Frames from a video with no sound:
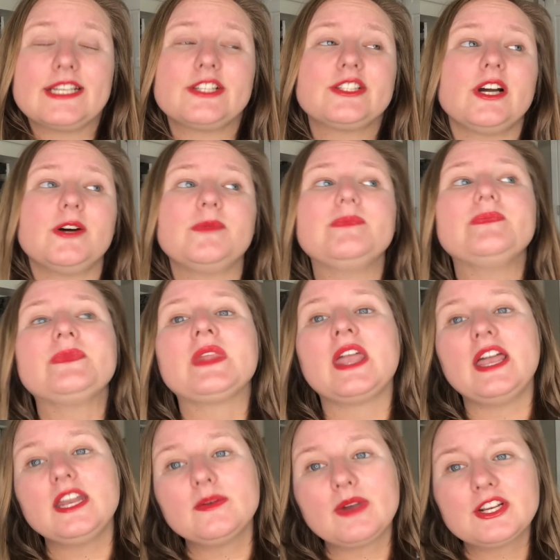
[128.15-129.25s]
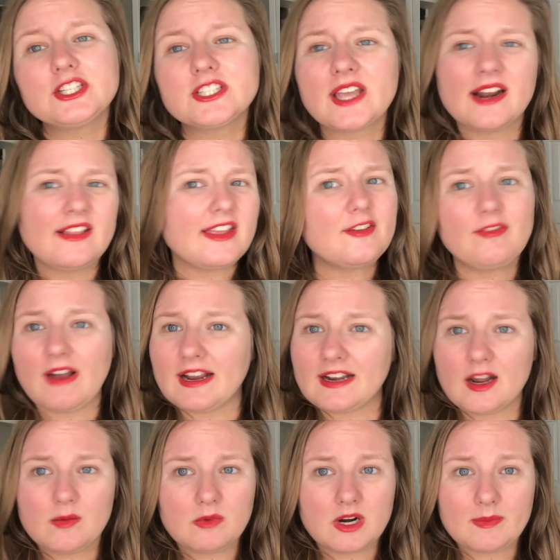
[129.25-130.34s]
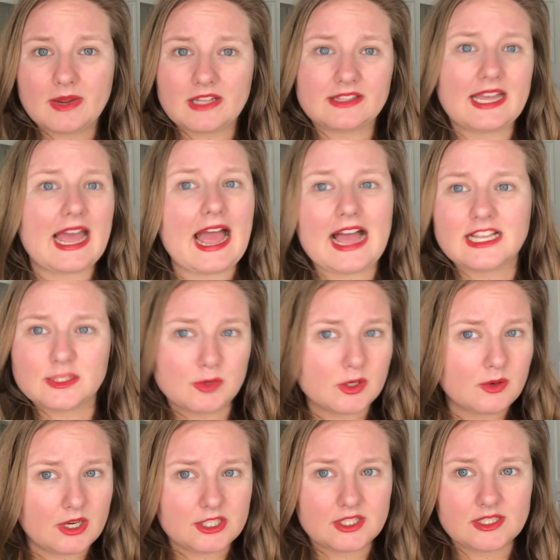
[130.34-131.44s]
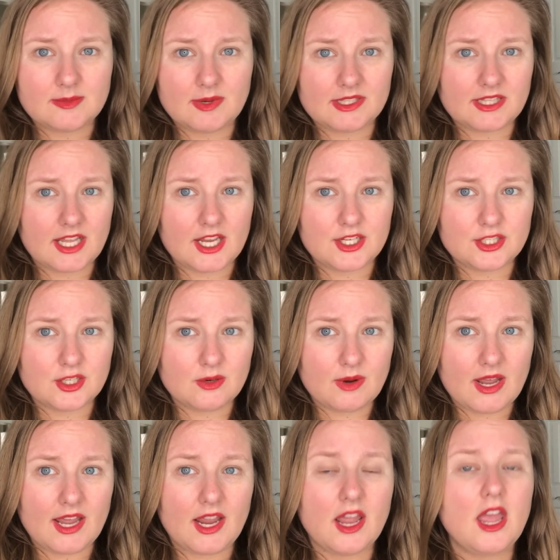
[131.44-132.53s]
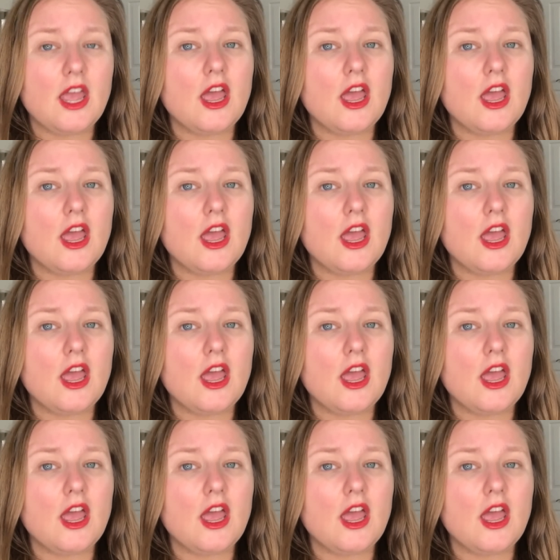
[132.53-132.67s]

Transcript: So anyway, just kind of like find out more about that, ask more questions about the HOA,